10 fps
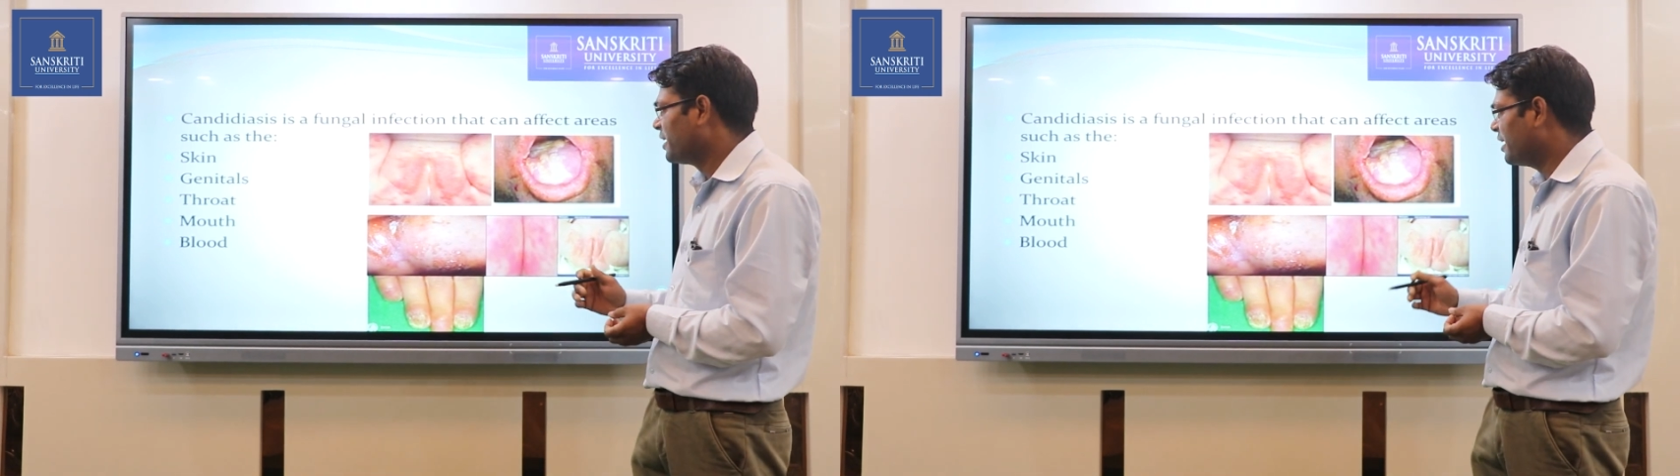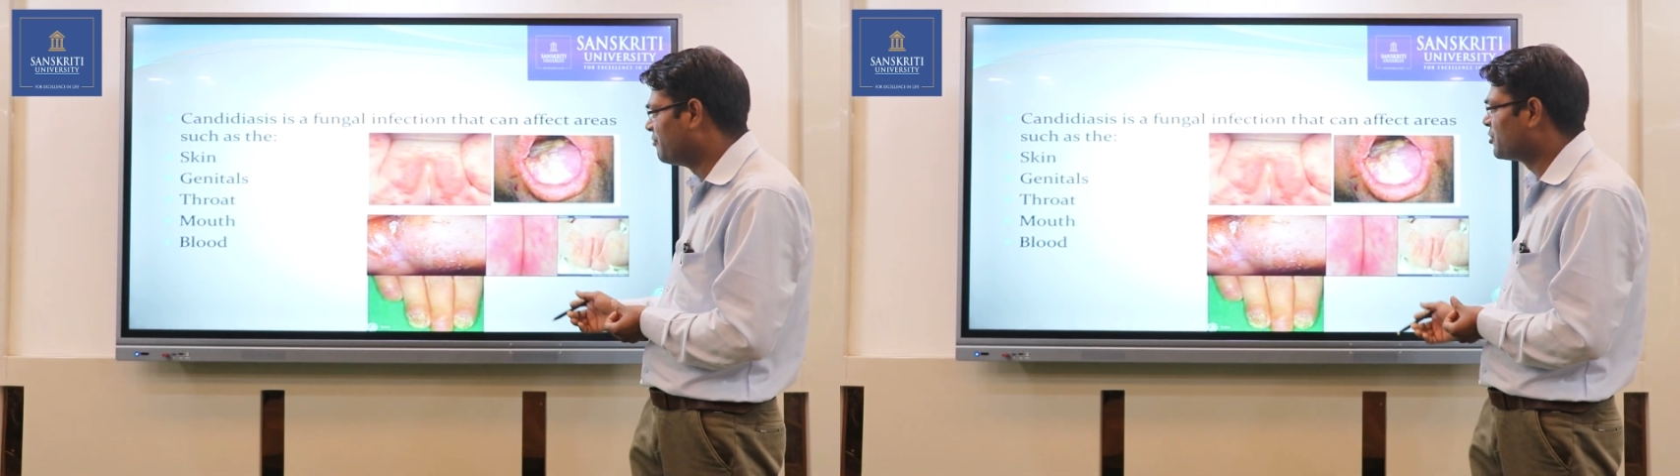
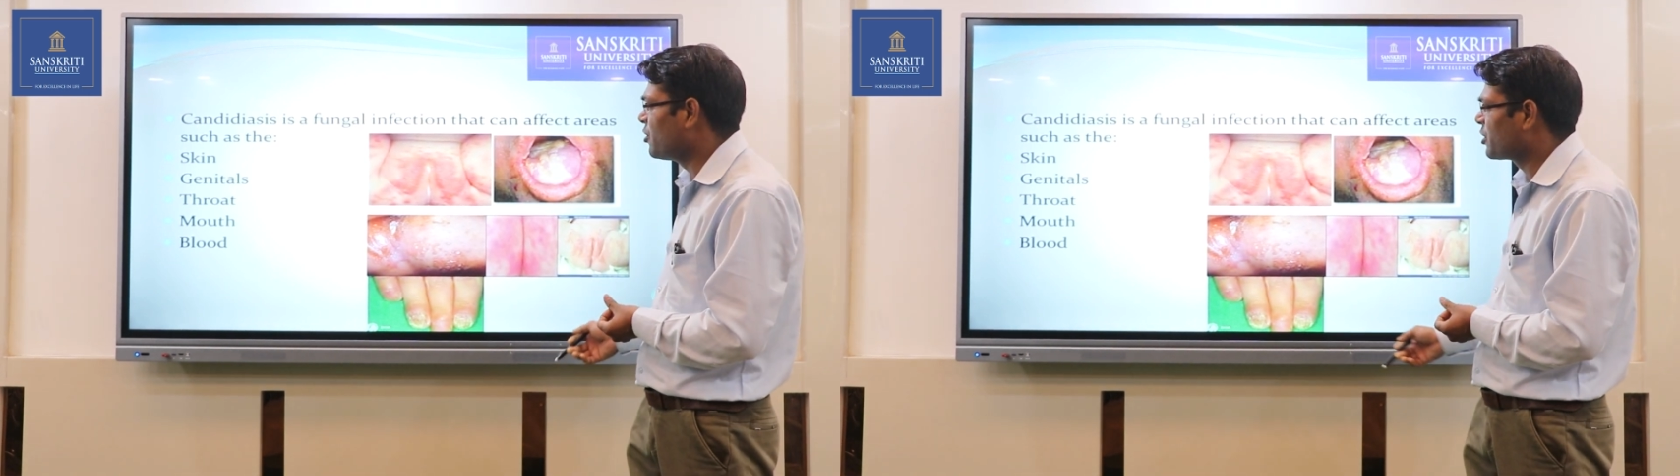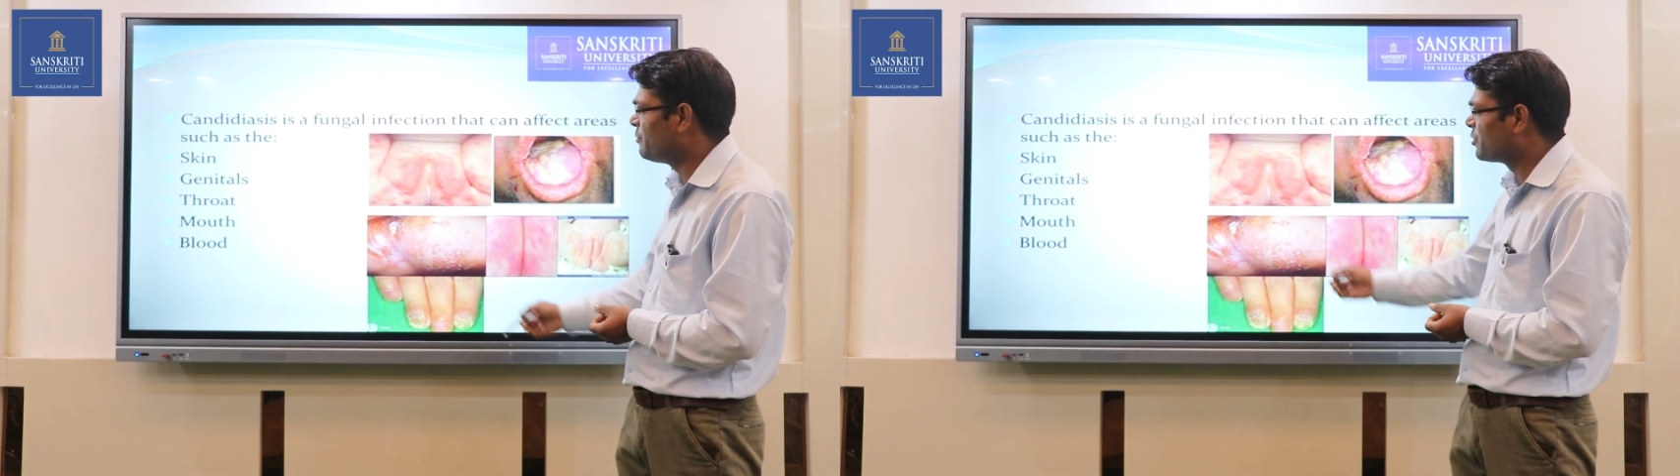If we
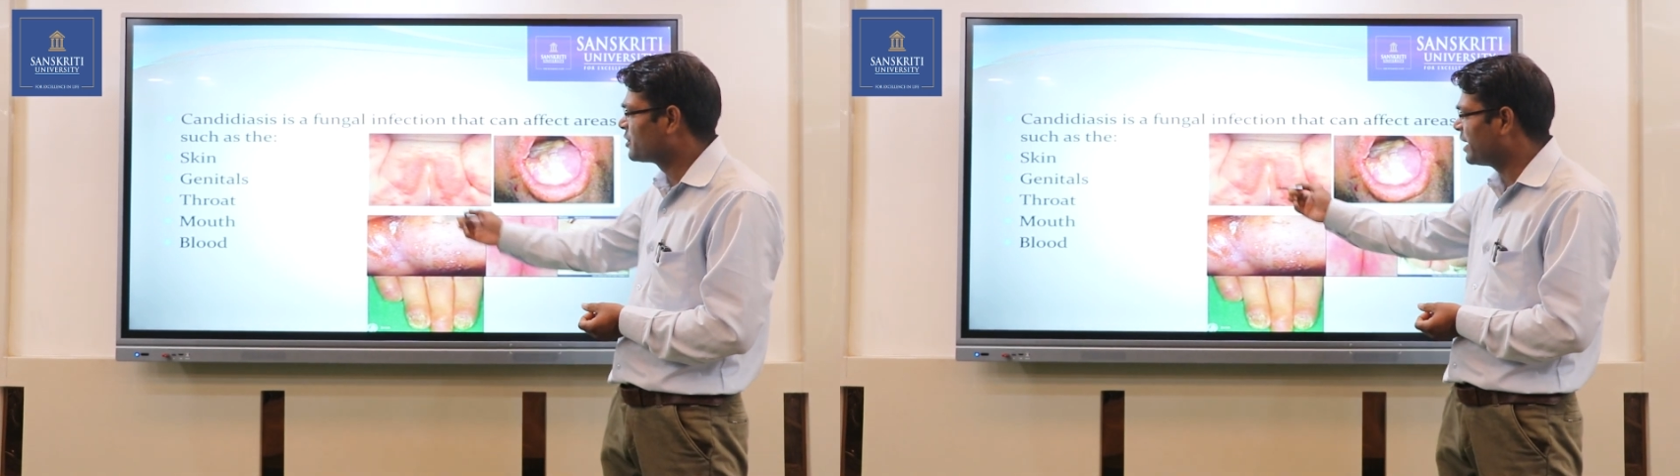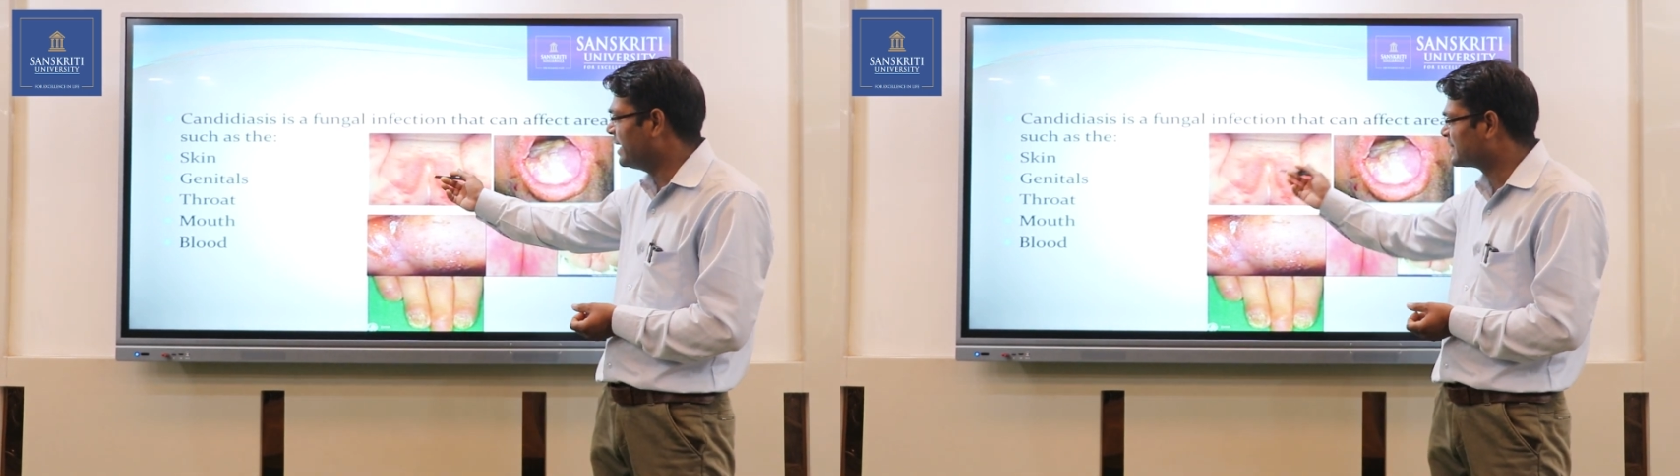talk about
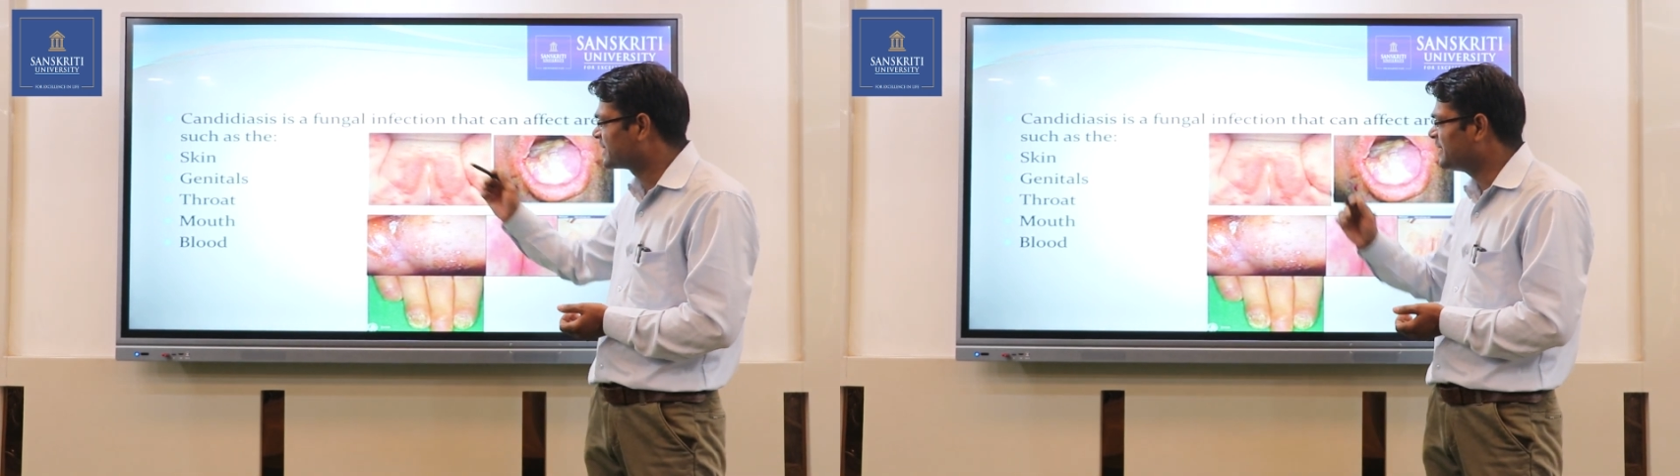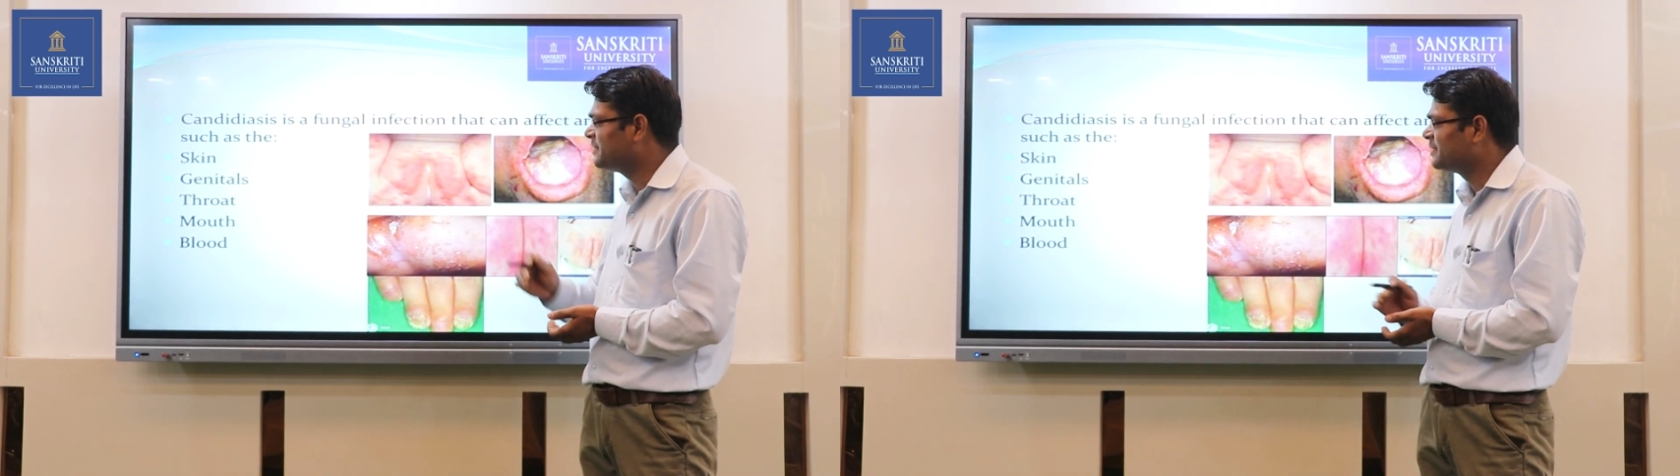the
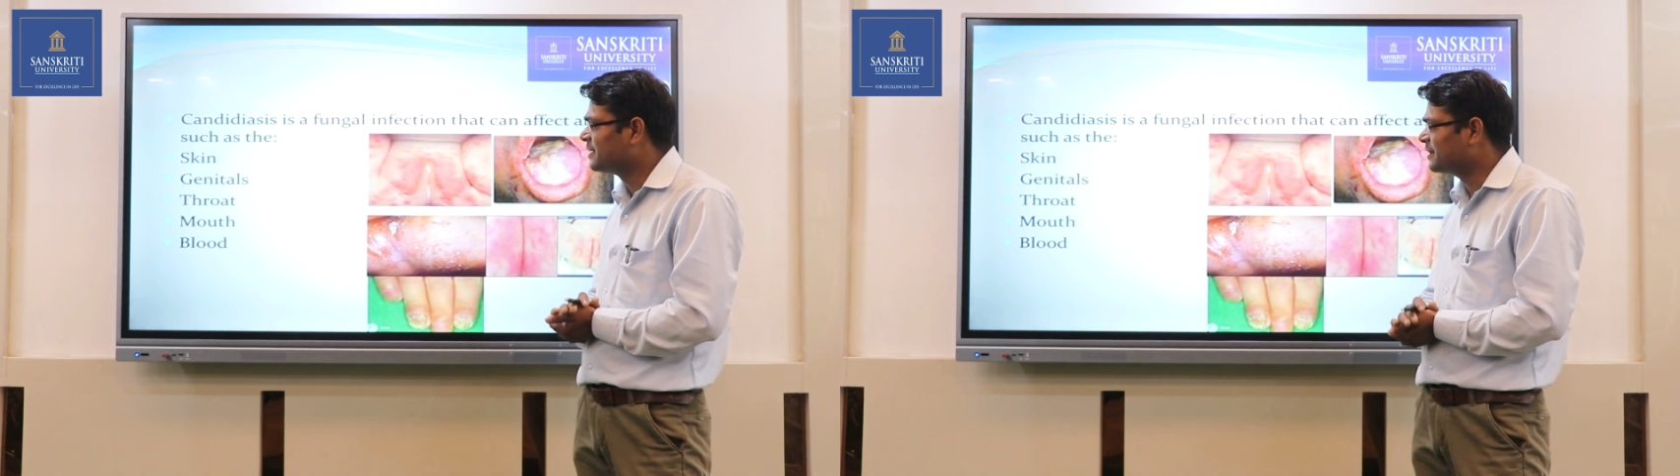skin,